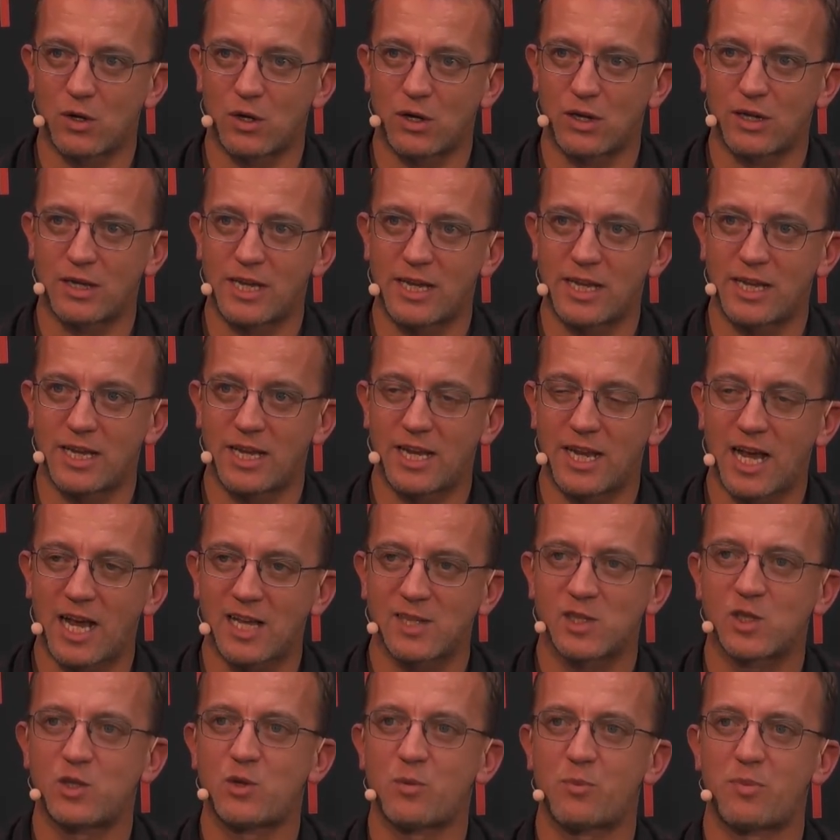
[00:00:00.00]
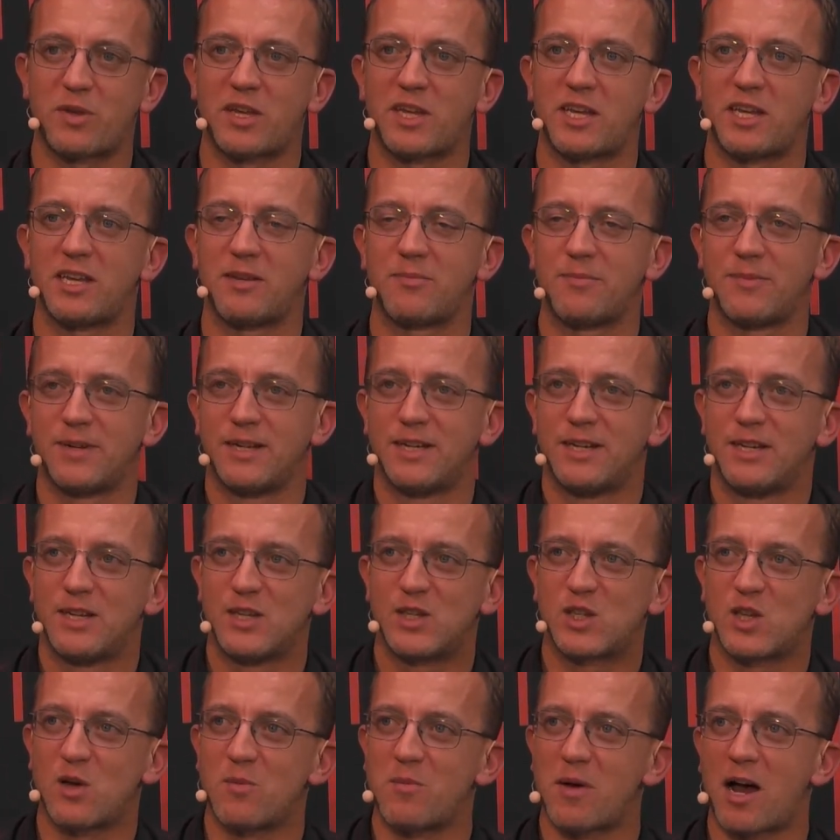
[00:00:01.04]
it has to be
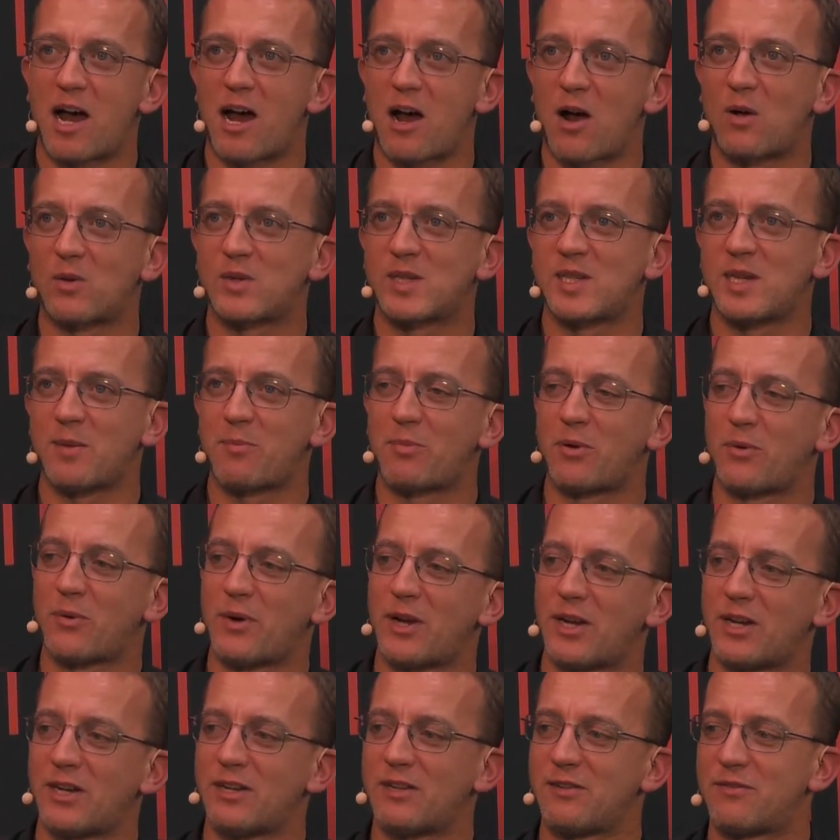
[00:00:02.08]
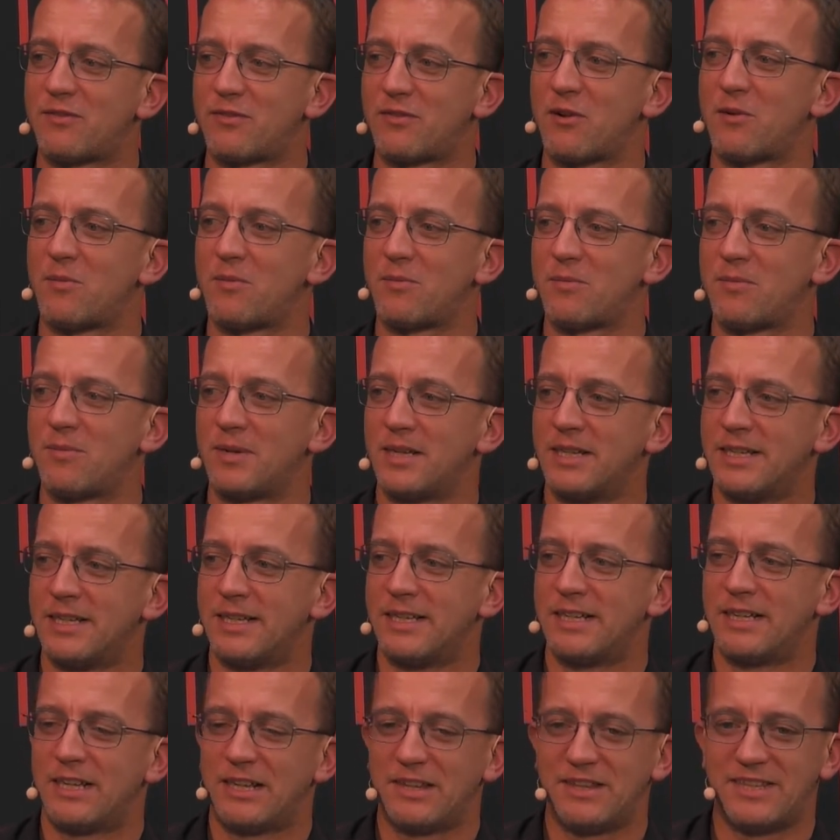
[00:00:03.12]
somehow separated from
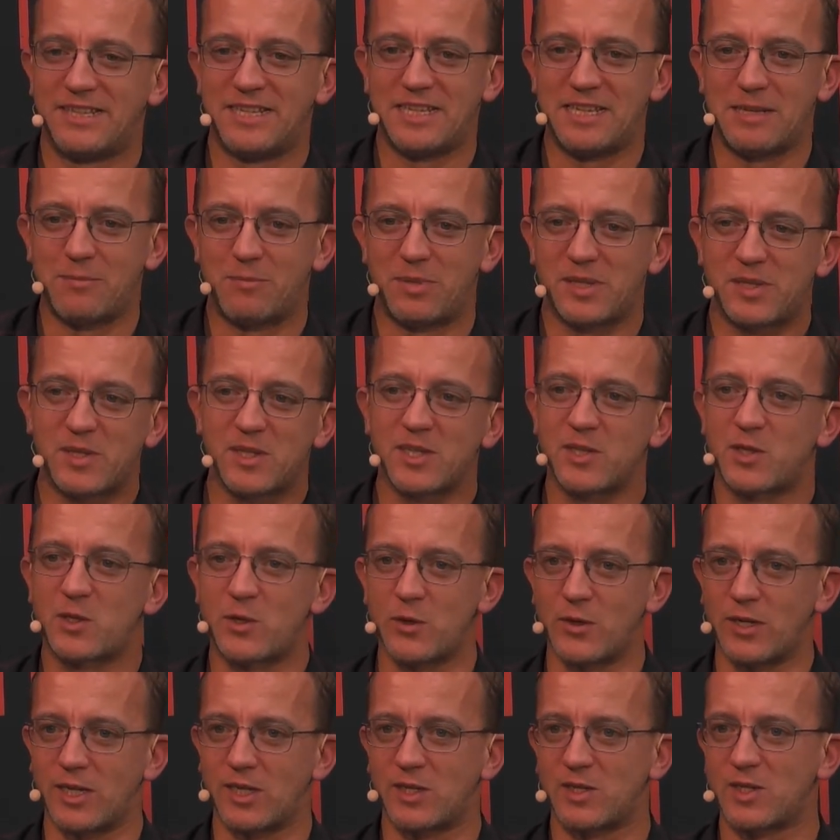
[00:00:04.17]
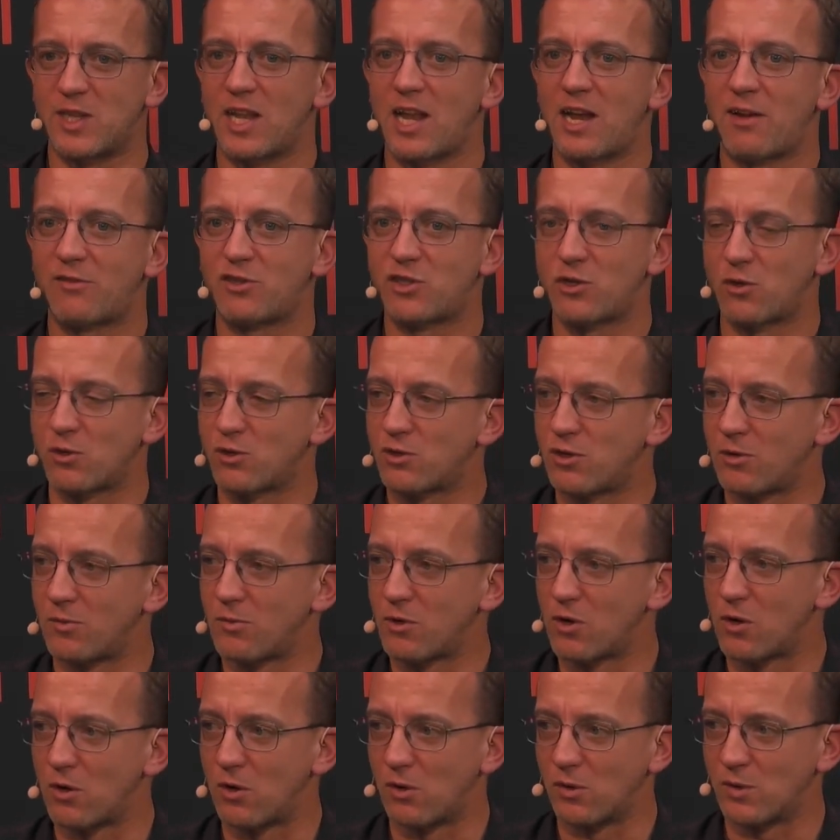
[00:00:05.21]
the business units that have short-term
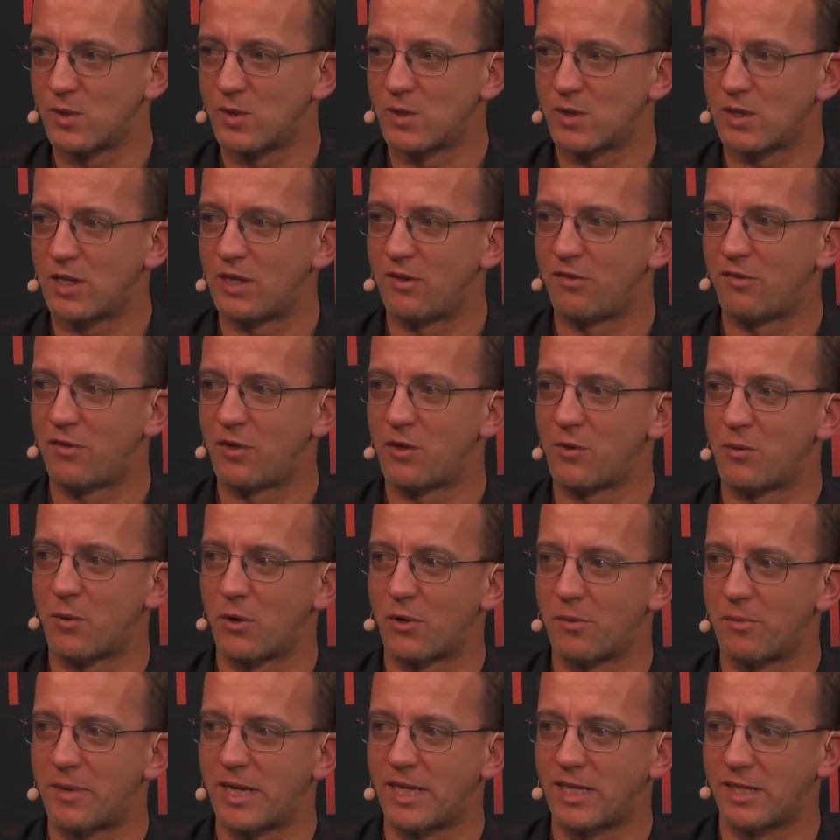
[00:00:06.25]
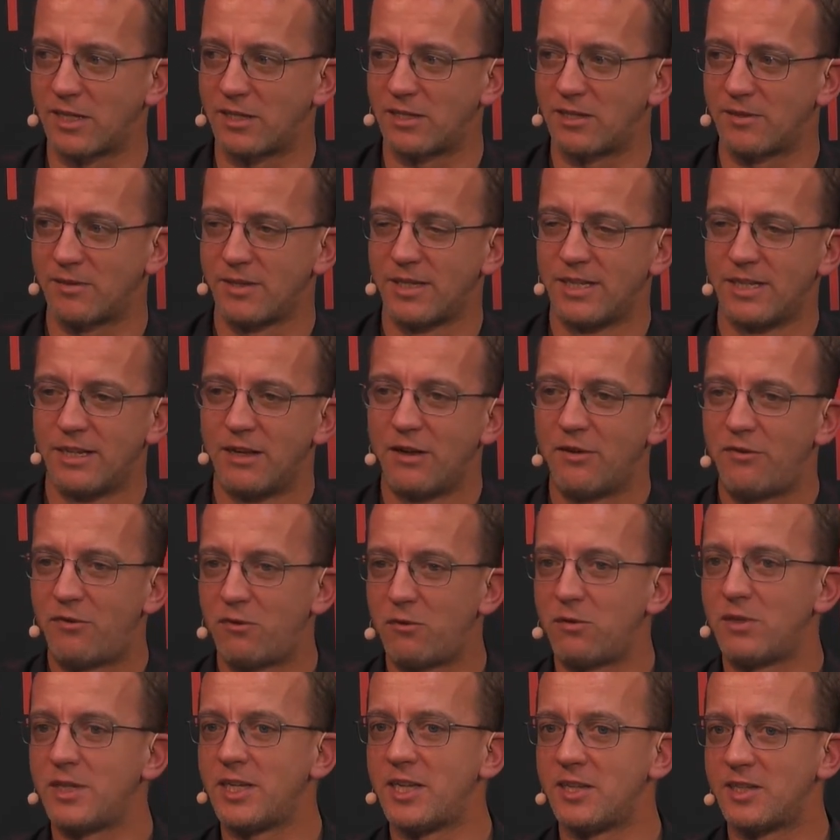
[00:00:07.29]
goals if you want to make it
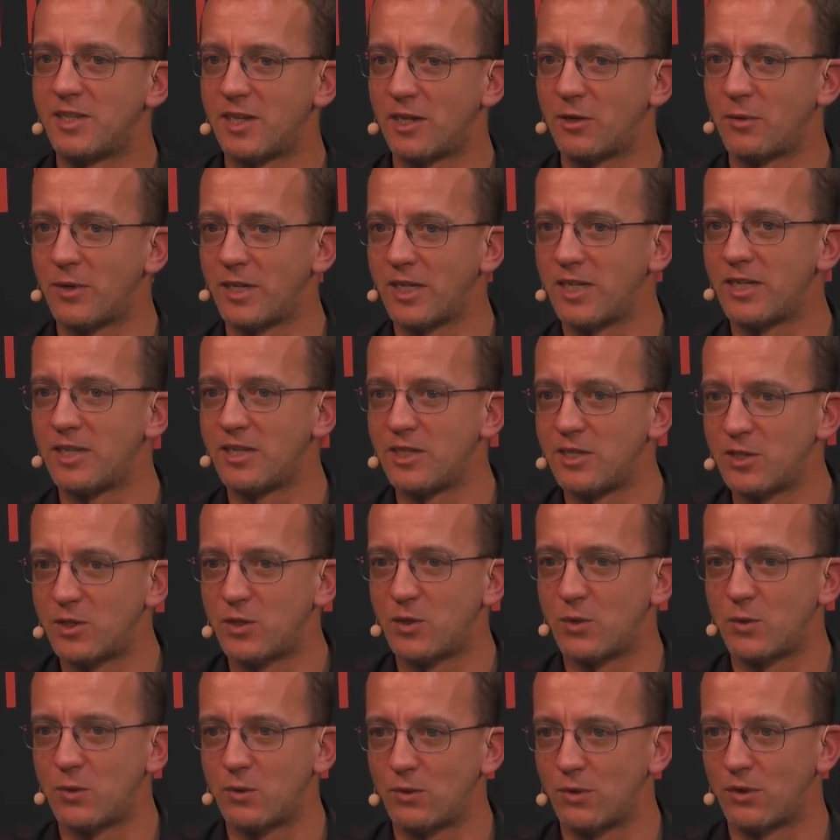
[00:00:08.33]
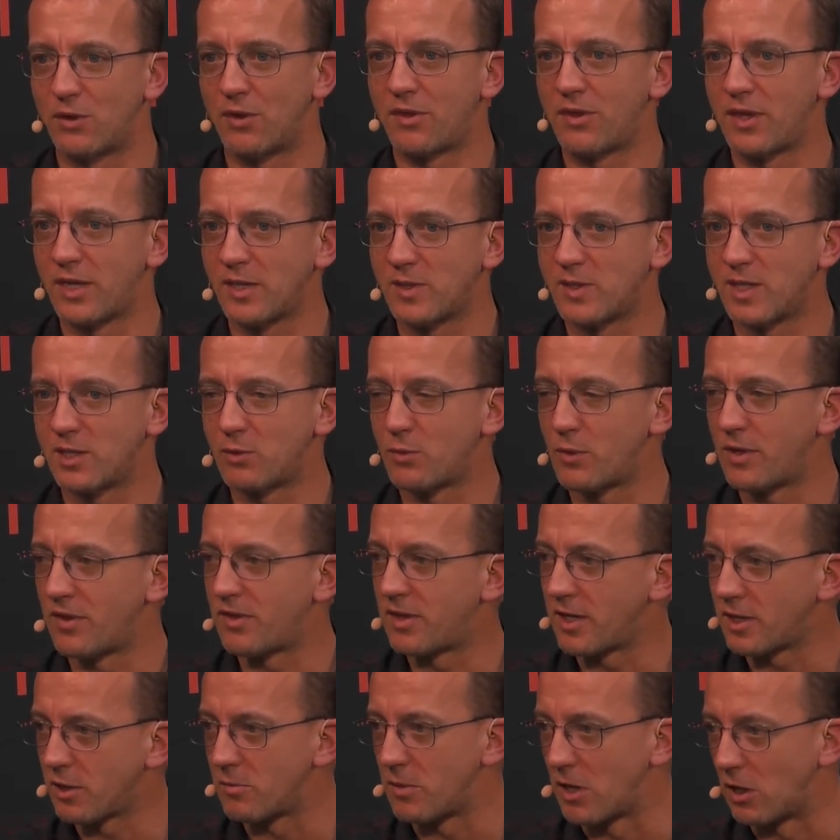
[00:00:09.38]
fully integrated into the things that we
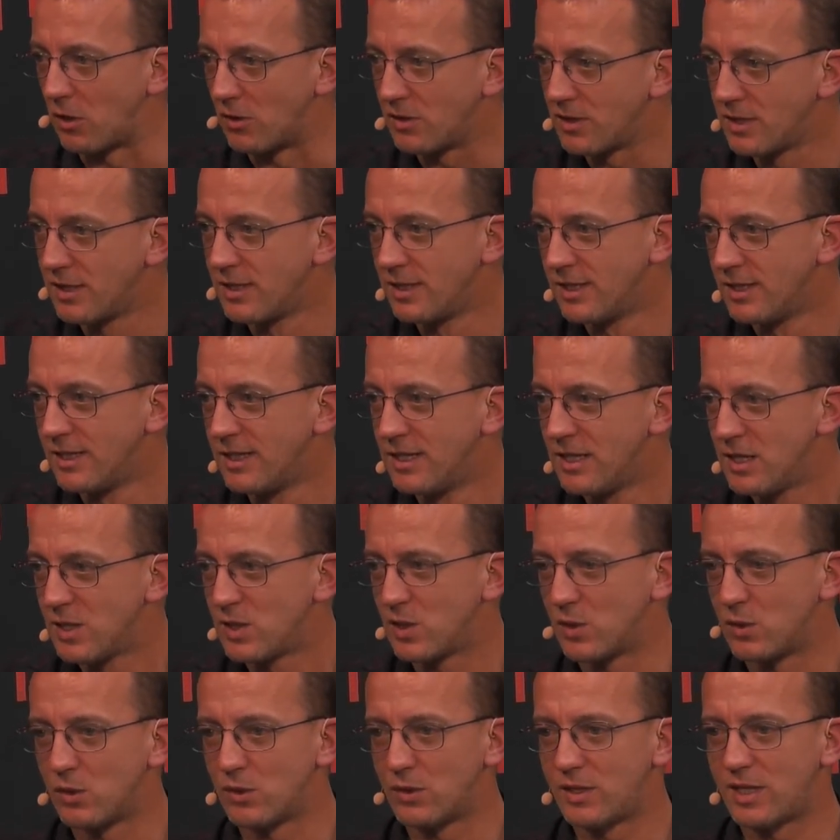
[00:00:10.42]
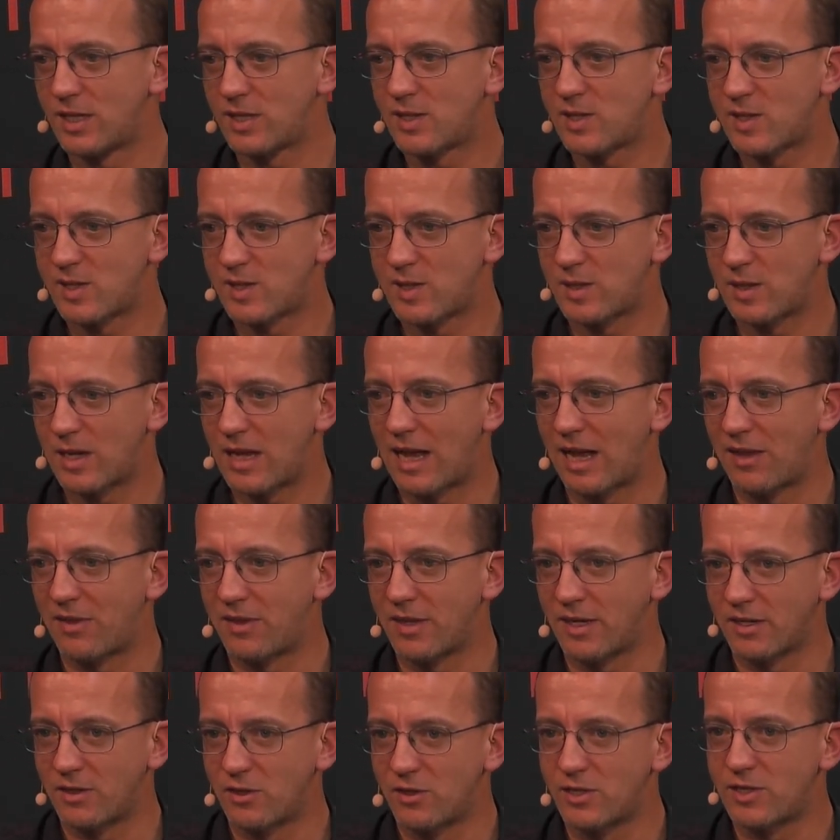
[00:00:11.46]
think about. So that's, I
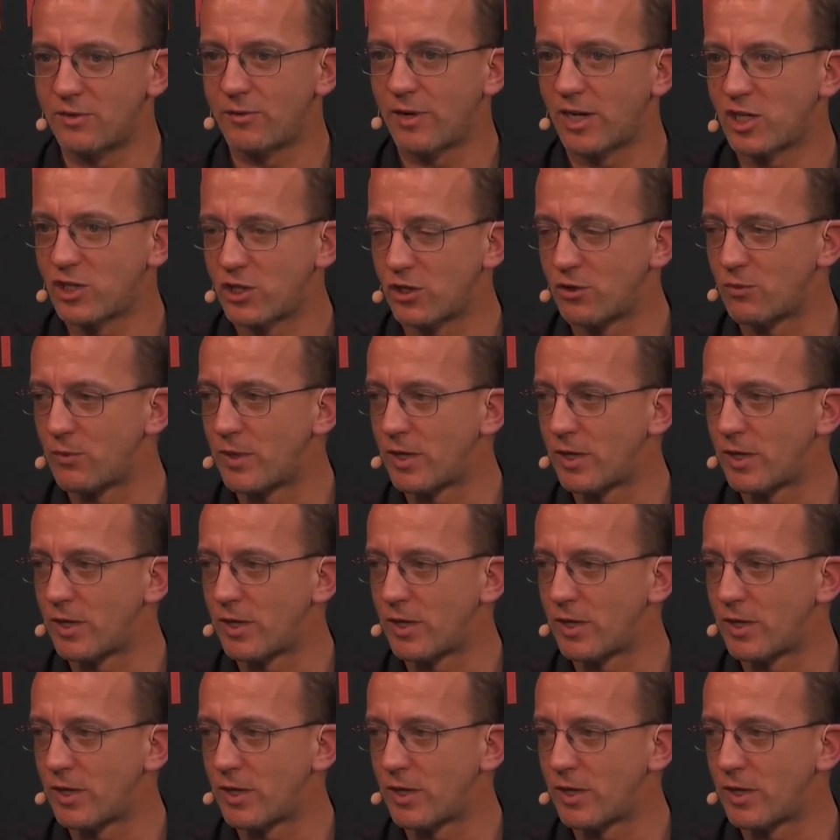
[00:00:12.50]
think, the direction we're